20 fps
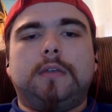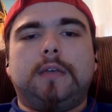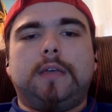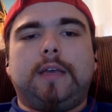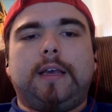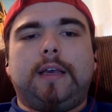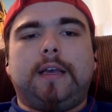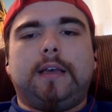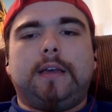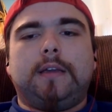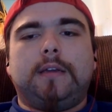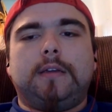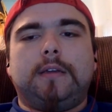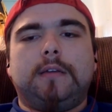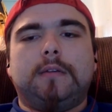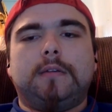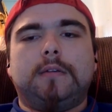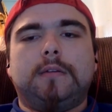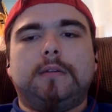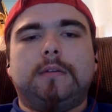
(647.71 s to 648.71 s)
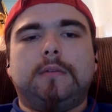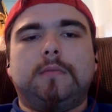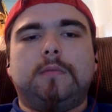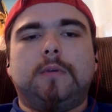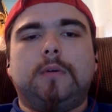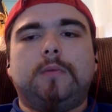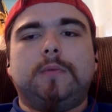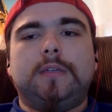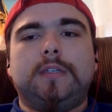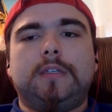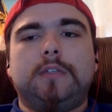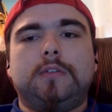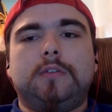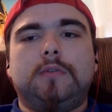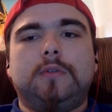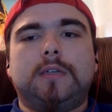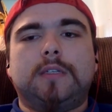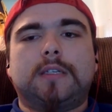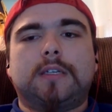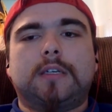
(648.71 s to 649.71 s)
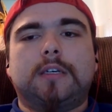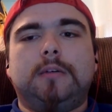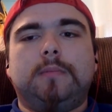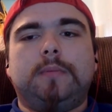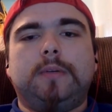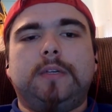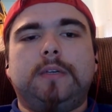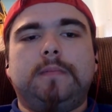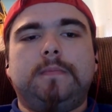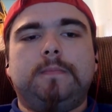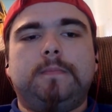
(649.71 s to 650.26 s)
and what we do as a company.